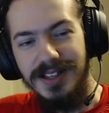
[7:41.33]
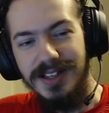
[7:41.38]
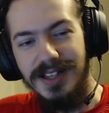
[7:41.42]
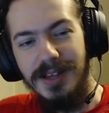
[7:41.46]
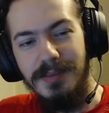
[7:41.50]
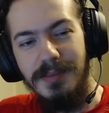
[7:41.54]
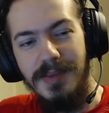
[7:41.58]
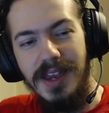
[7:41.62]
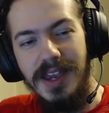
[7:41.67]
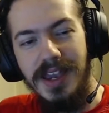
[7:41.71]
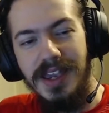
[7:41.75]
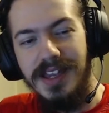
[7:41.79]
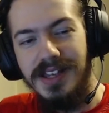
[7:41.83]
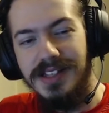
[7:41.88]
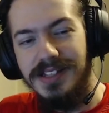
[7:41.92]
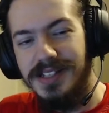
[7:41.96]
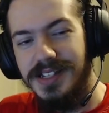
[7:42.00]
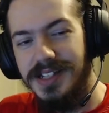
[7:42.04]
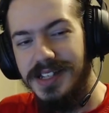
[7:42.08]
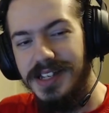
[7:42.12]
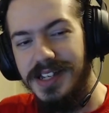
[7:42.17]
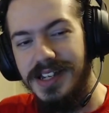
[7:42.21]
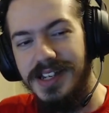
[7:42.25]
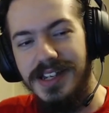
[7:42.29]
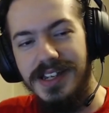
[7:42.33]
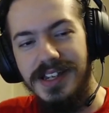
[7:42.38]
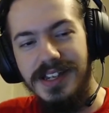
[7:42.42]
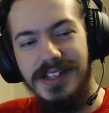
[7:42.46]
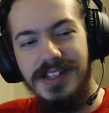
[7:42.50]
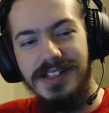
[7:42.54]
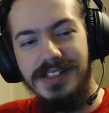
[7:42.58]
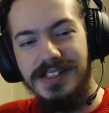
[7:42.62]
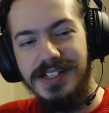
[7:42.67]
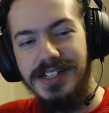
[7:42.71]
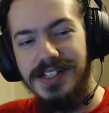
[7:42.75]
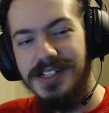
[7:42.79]
They make it
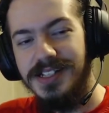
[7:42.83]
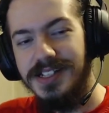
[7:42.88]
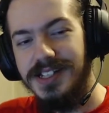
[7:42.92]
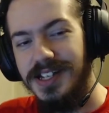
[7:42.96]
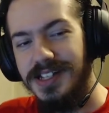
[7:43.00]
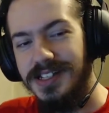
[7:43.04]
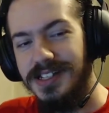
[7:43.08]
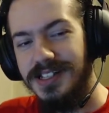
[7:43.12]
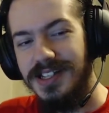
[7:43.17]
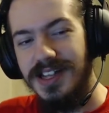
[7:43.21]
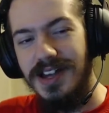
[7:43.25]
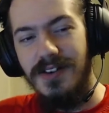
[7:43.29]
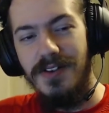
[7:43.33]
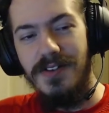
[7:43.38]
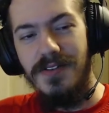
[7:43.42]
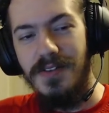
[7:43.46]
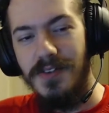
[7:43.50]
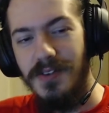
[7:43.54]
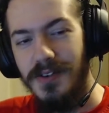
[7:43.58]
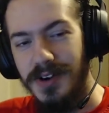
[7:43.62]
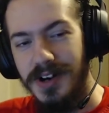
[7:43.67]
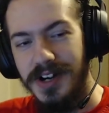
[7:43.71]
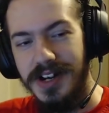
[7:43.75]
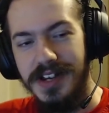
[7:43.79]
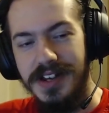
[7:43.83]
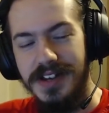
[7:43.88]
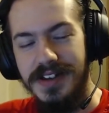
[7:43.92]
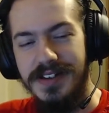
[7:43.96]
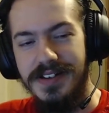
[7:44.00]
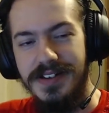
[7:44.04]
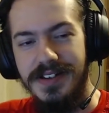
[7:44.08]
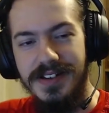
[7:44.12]
easy to get to level 40